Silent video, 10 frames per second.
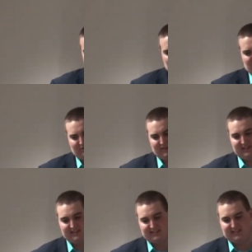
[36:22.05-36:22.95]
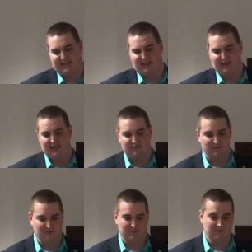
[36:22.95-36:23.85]
I would really just say you have
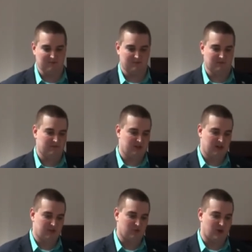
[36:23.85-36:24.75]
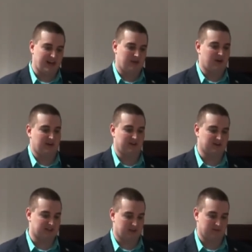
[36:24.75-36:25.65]
to write about
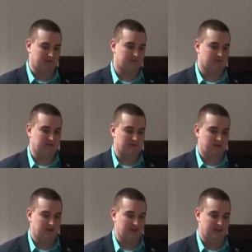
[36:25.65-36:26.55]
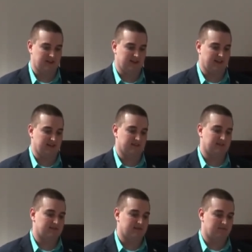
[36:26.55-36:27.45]
yourself and, and
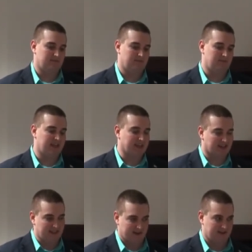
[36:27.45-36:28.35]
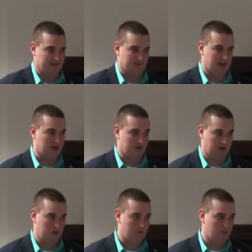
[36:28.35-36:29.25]
make it clear to them how
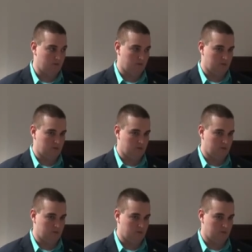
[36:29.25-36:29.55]
you